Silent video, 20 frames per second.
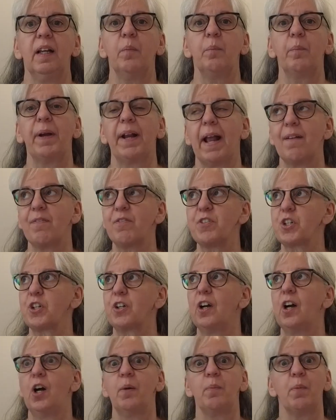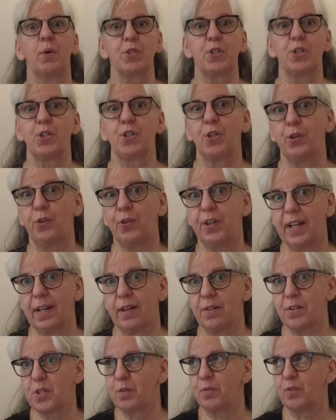But after almost 2
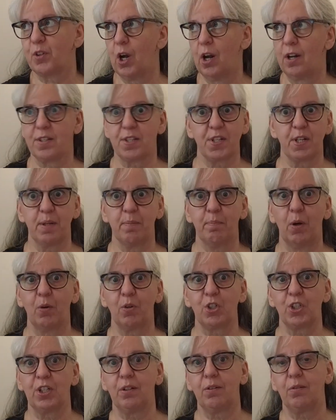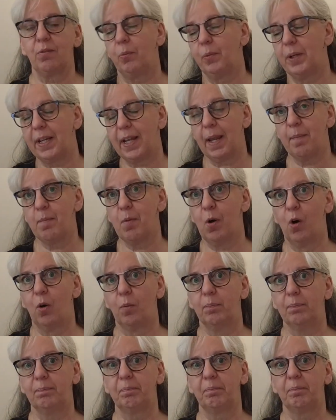years of constant motion, we came
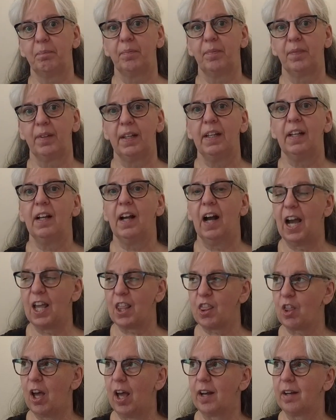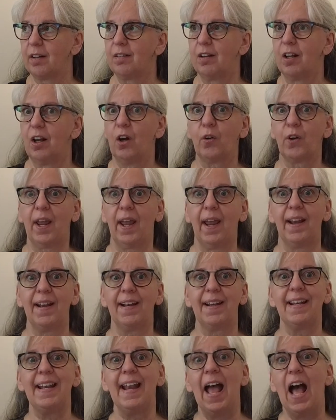home. I thought, okay,
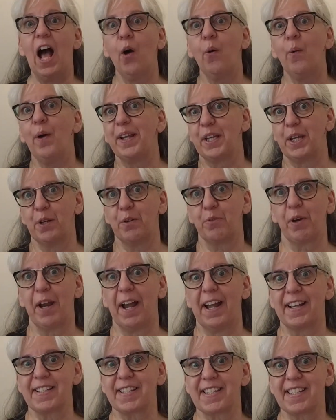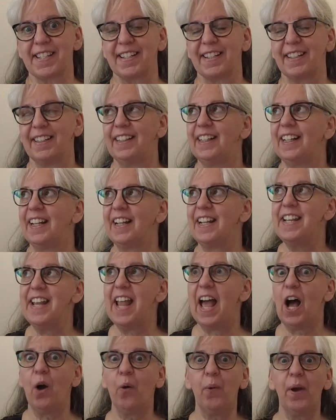now I can rest.
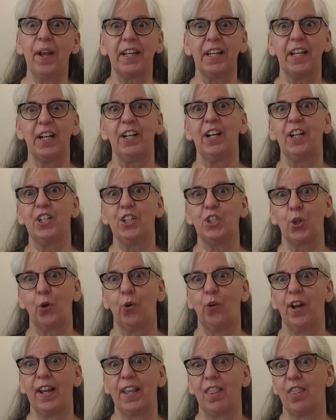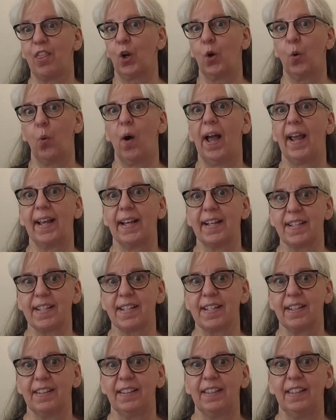Now I can enjoy the
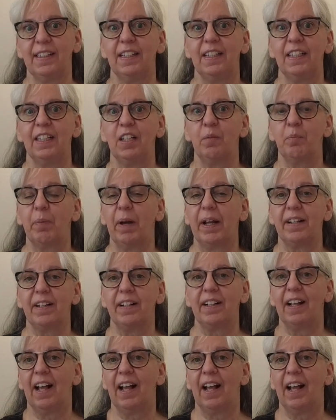quiet. But